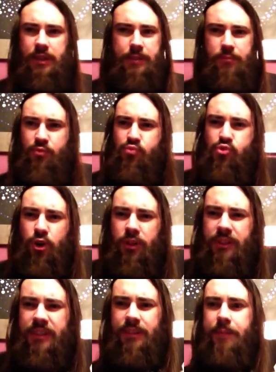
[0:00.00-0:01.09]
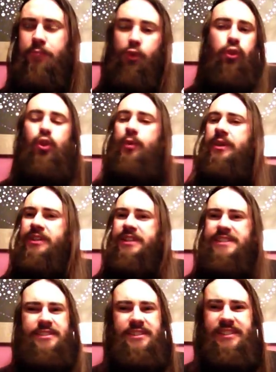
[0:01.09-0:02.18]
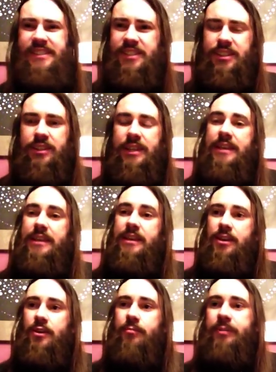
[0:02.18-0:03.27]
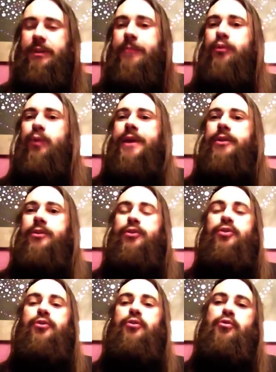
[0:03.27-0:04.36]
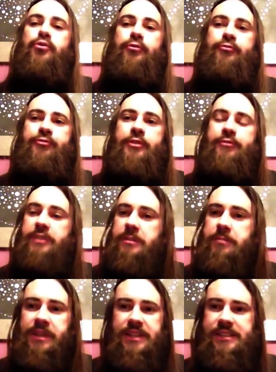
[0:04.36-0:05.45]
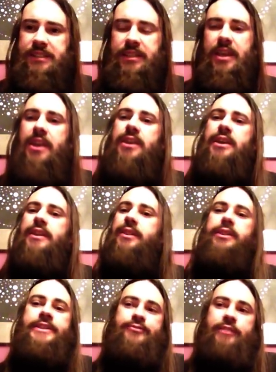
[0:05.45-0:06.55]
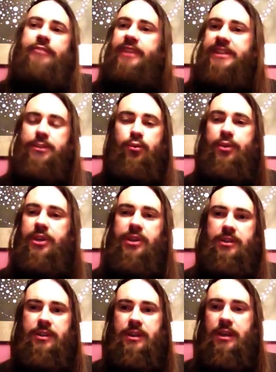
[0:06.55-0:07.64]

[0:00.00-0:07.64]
I'm not doing this consistently, but I'm trying to do 15 minutes a day, at least 5 days a week,